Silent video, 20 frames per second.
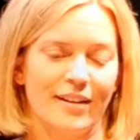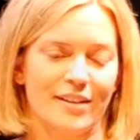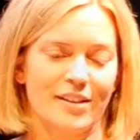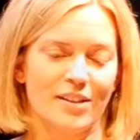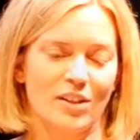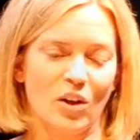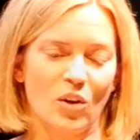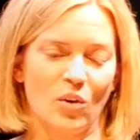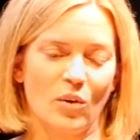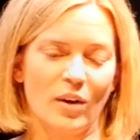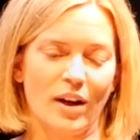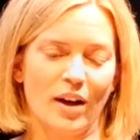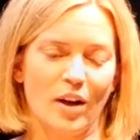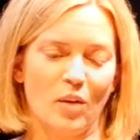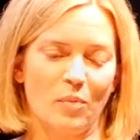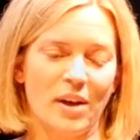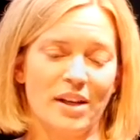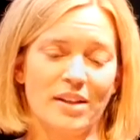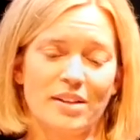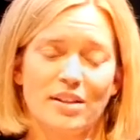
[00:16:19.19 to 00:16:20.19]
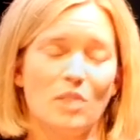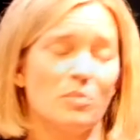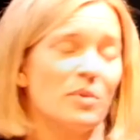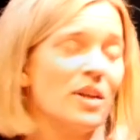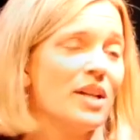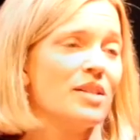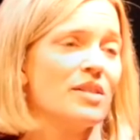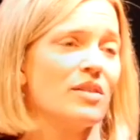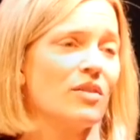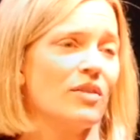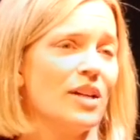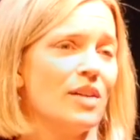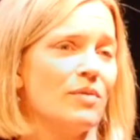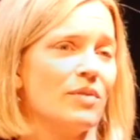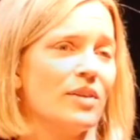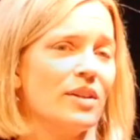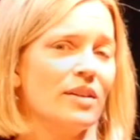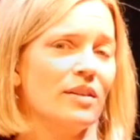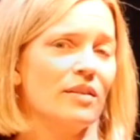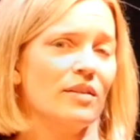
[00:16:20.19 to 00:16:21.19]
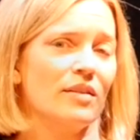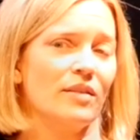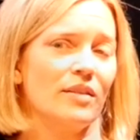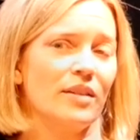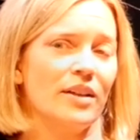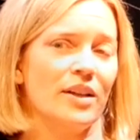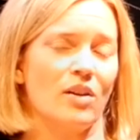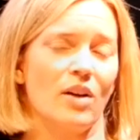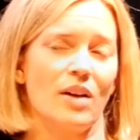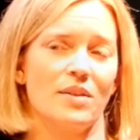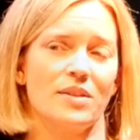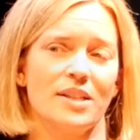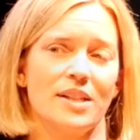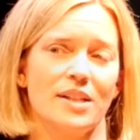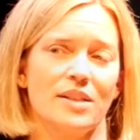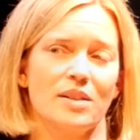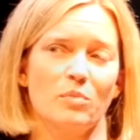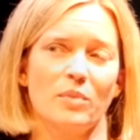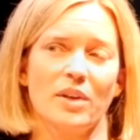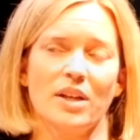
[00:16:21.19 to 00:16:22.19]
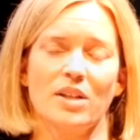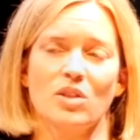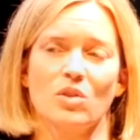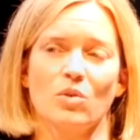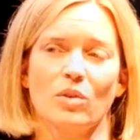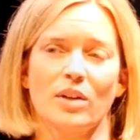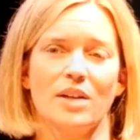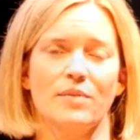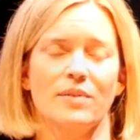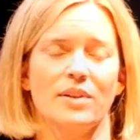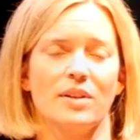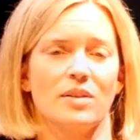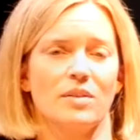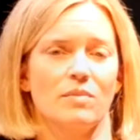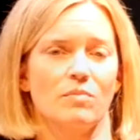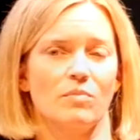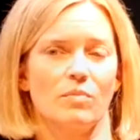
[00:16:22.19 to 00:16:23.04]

So, and some kids are even, I see some kids who are even